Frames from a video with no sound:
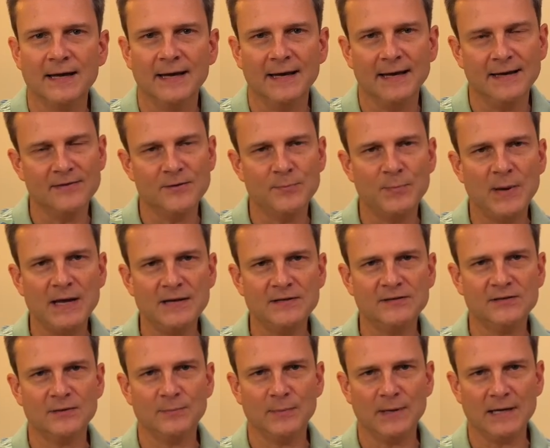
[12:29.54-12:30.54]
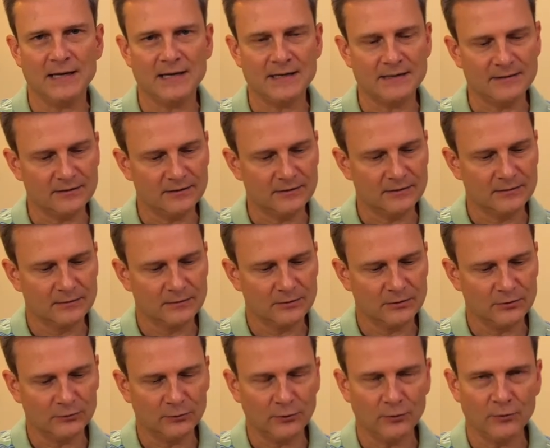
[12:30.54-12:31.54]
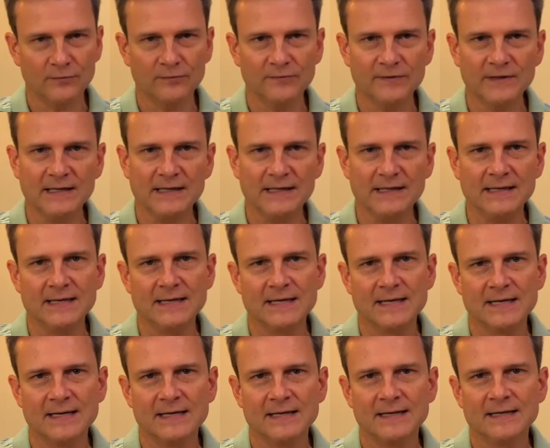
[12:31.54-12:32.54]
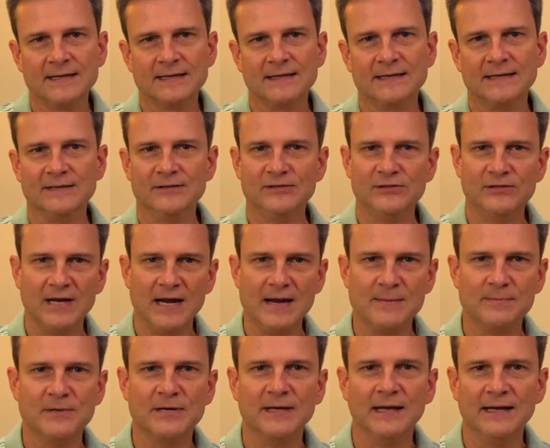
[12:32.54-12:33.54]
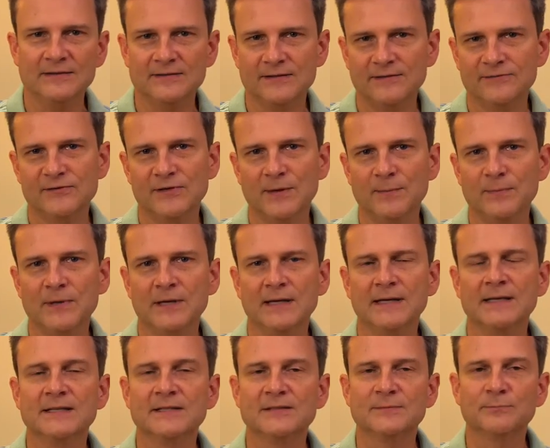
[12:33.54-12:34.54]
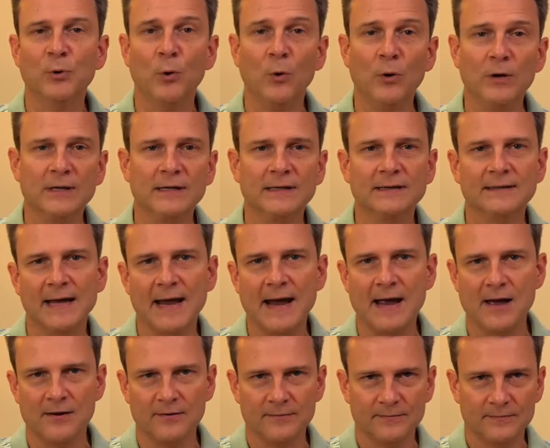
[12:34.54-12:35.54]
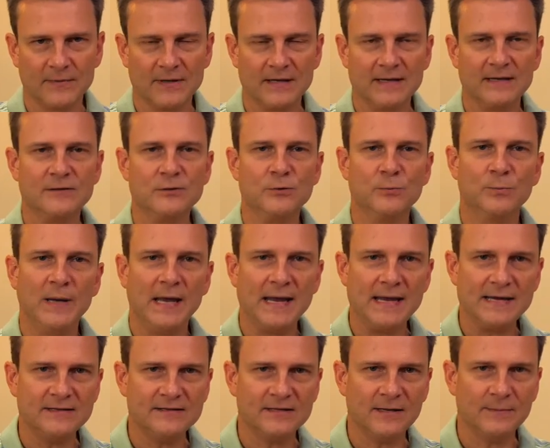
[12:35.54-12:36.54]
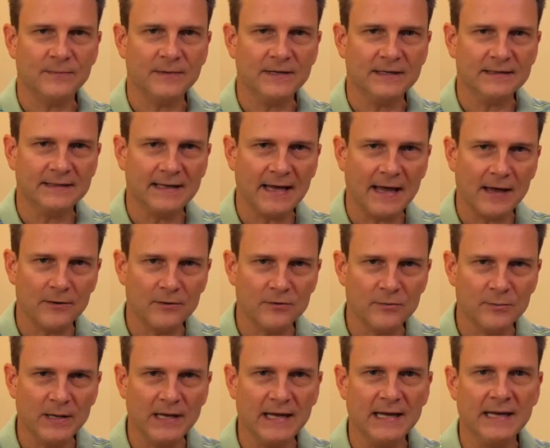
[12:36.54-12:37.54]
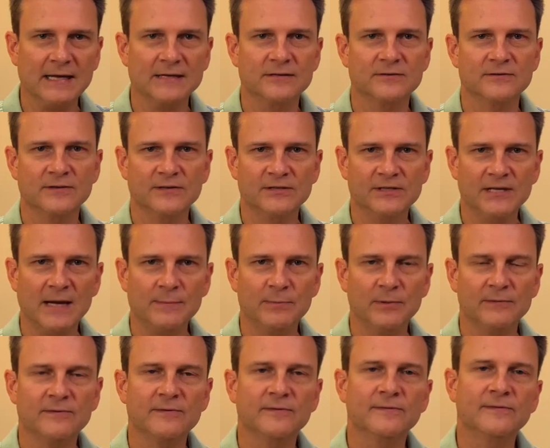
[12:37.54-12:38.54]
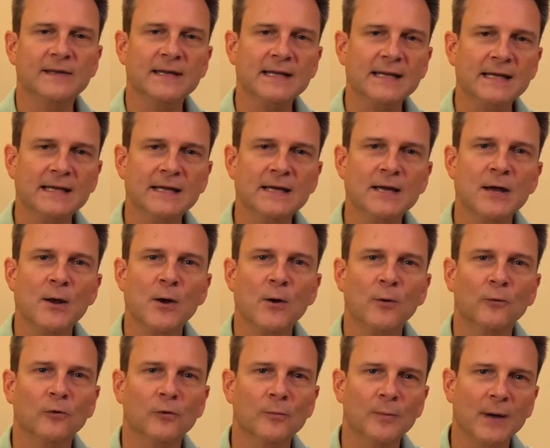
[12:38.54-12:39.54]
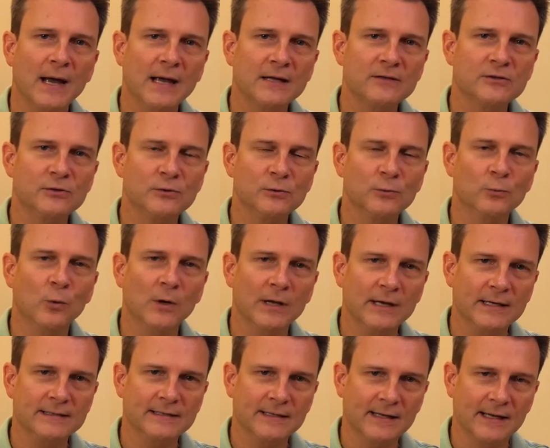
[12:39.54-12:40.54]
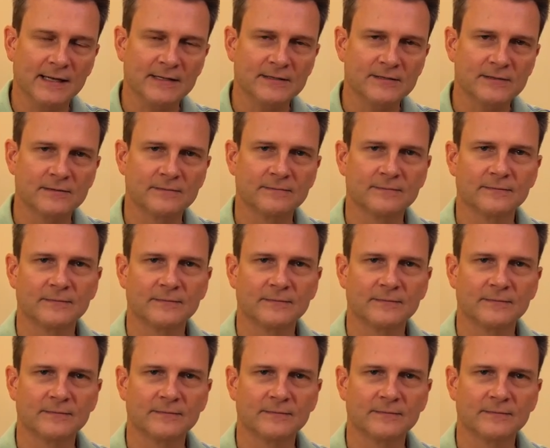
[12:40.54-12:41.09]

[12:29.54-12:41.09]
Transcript: And the paste command, Control V, is shaped as if something is pointing down. You paste something down on the page. The shape of the V reminds you what it does.